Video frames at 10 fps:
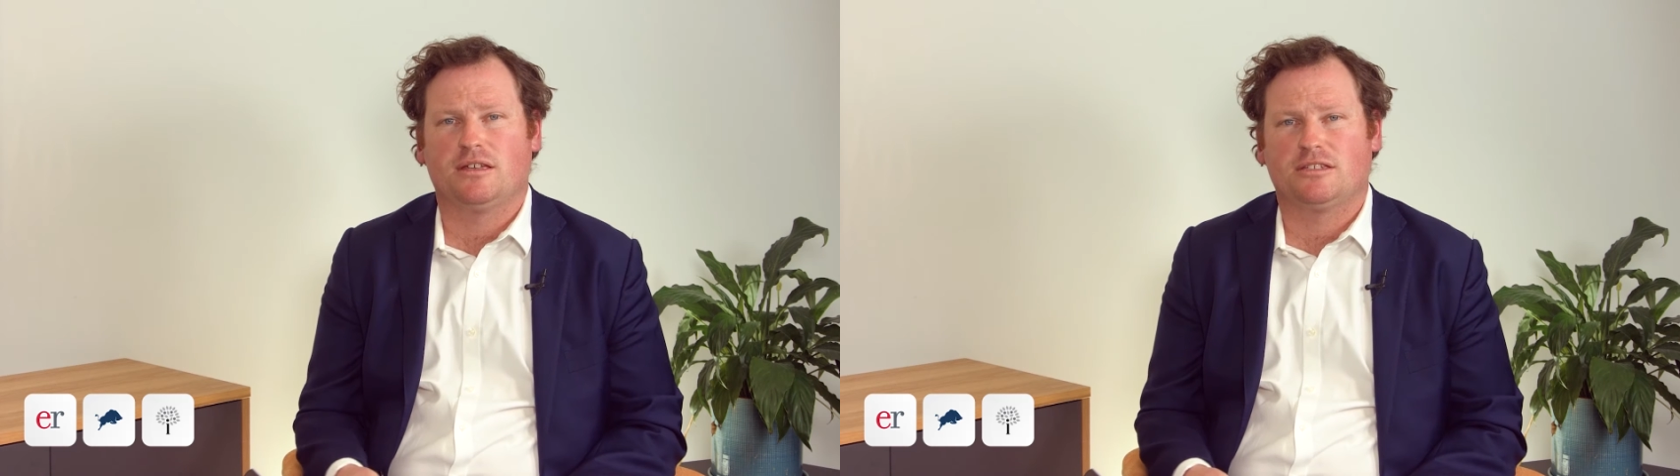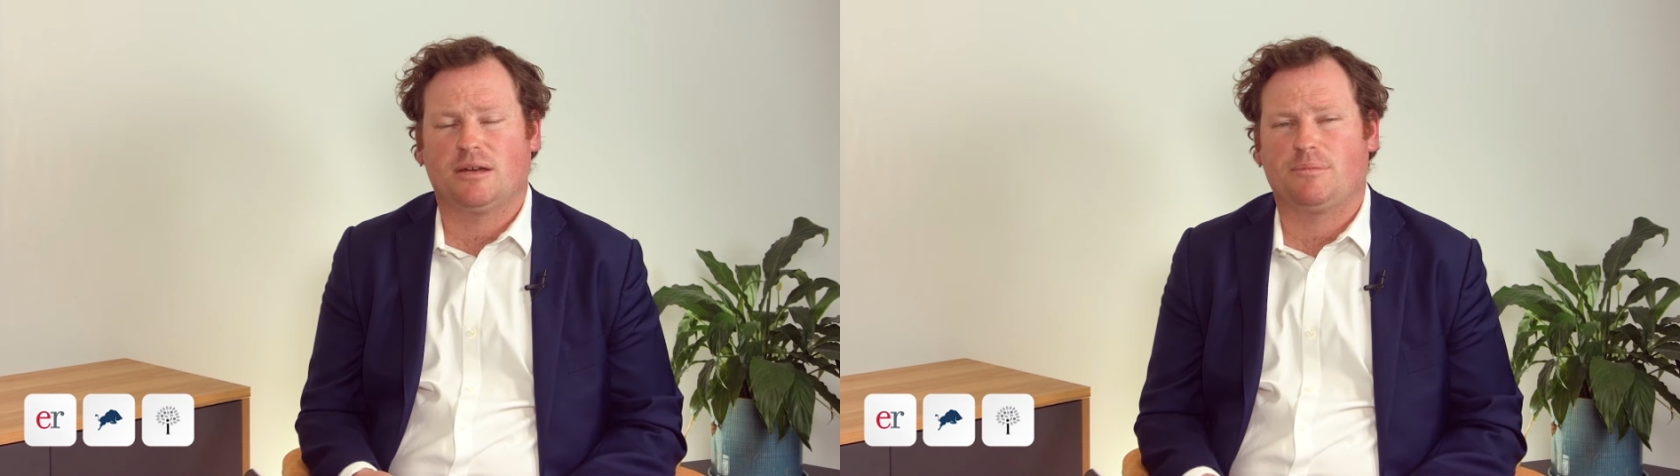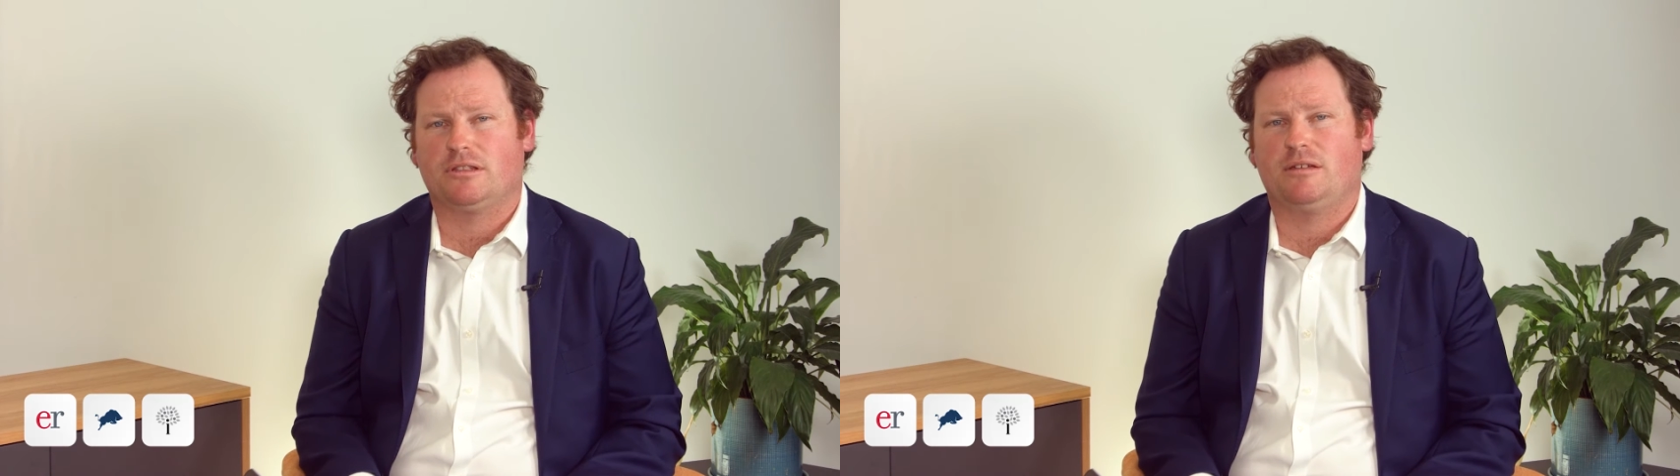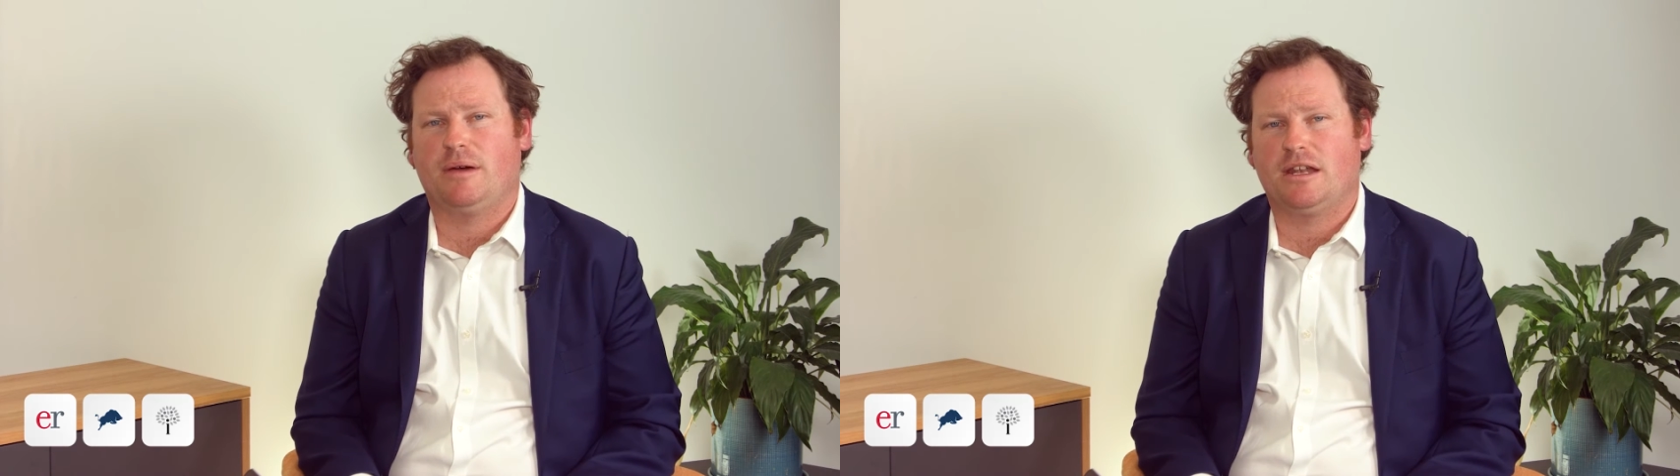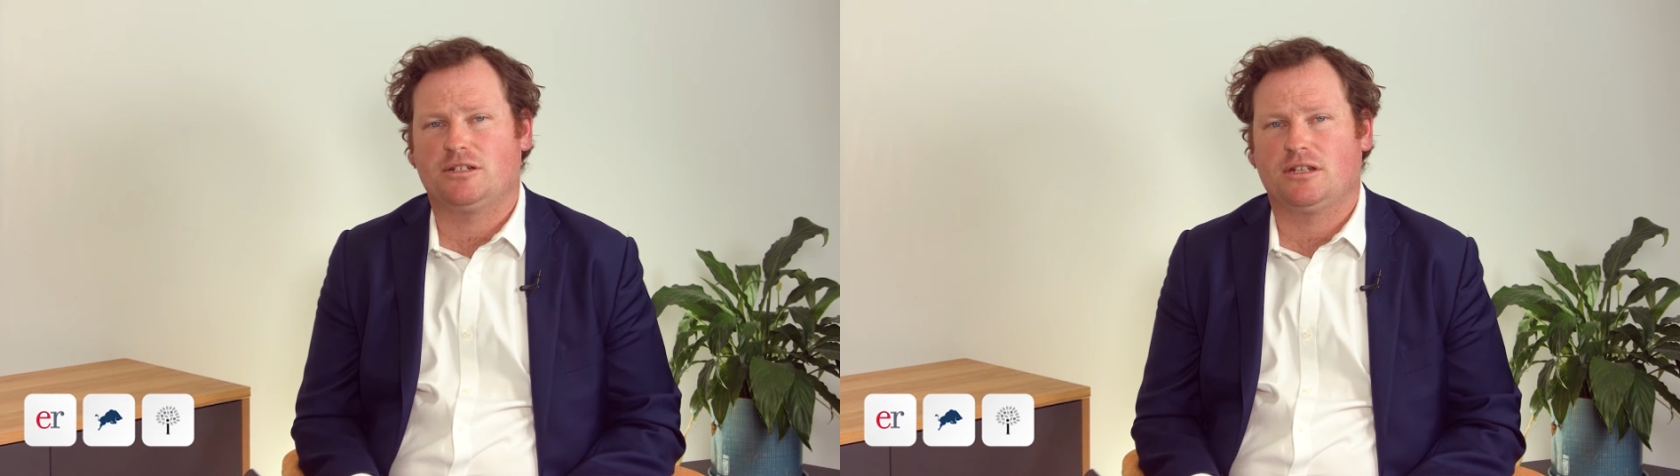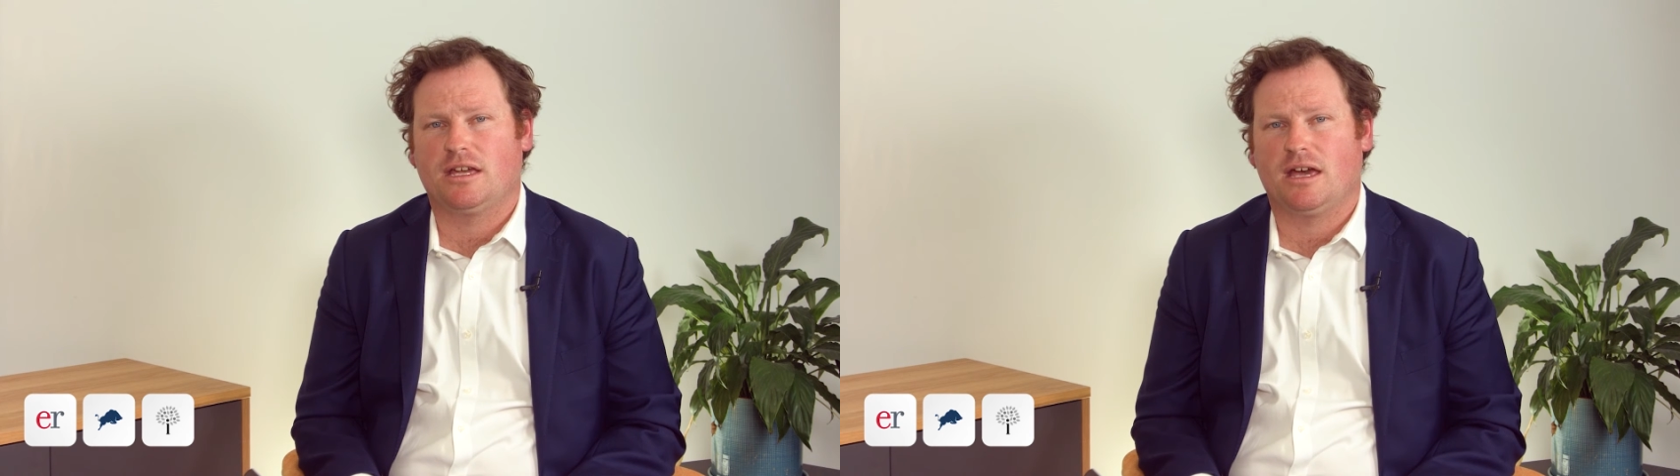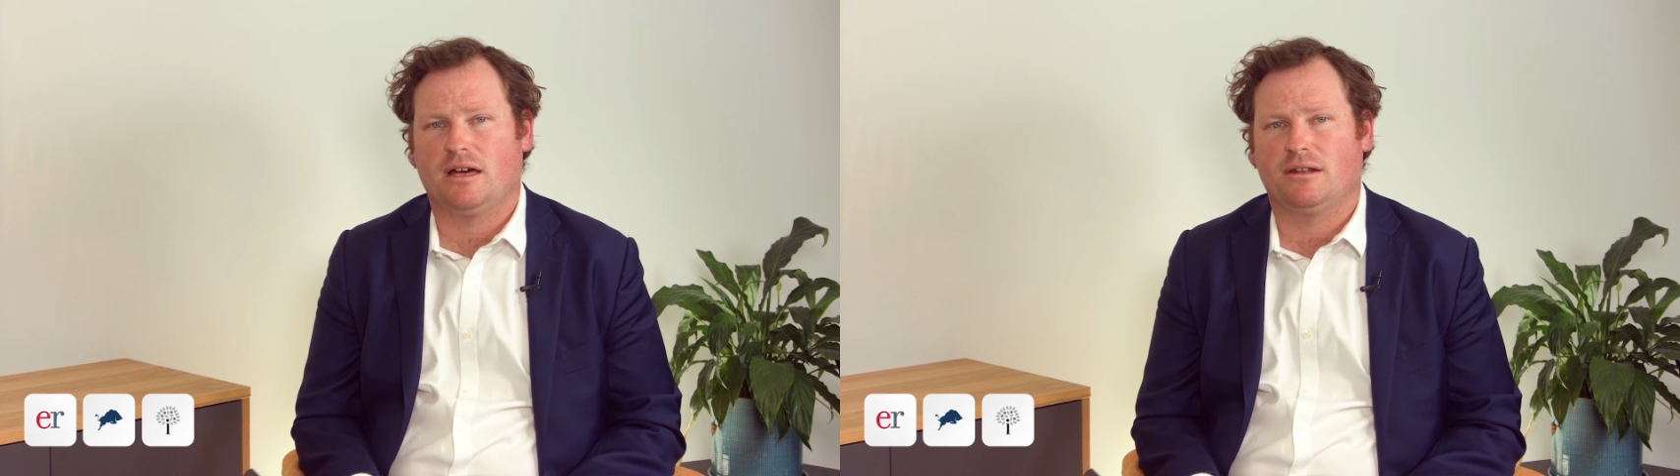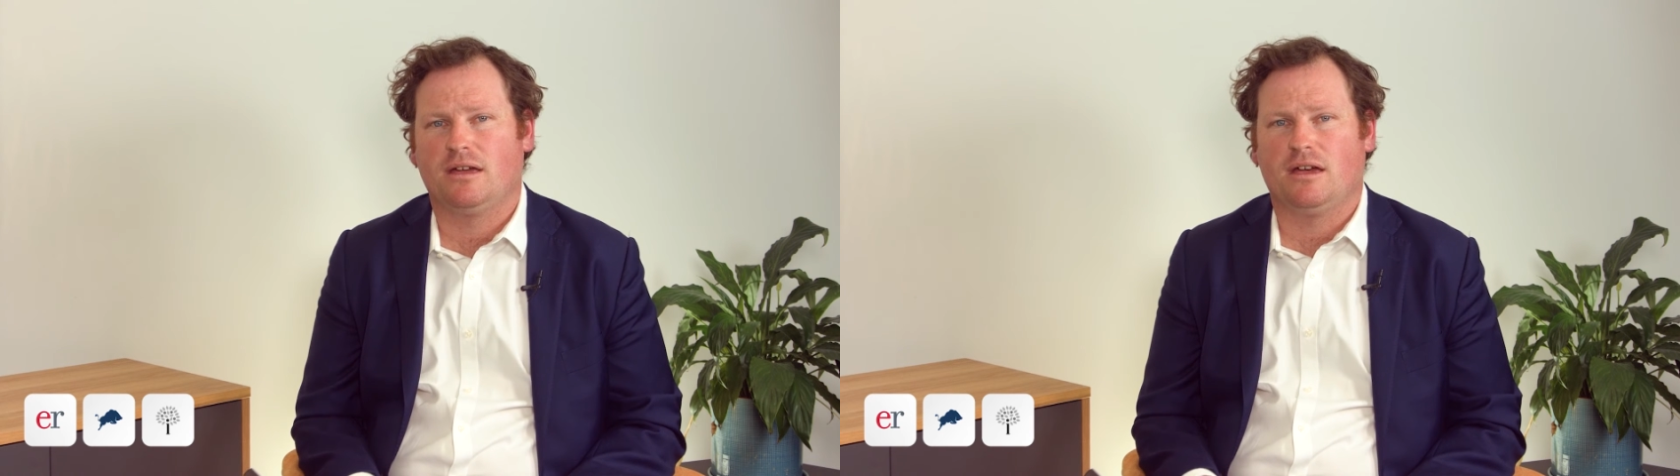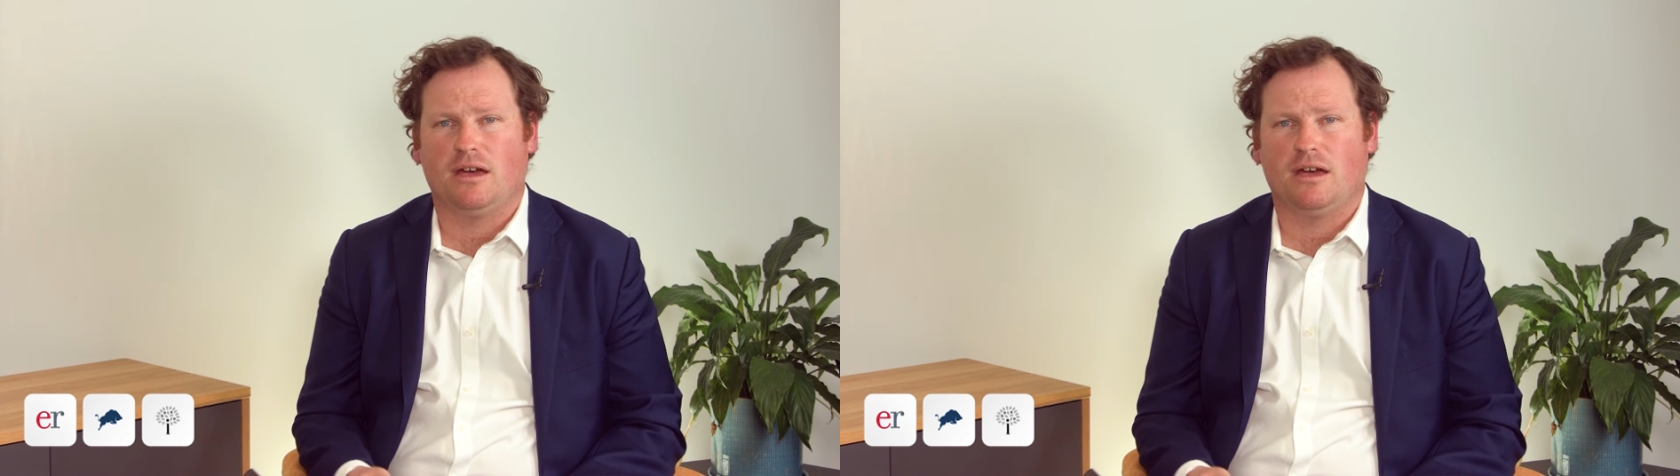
separately managed account,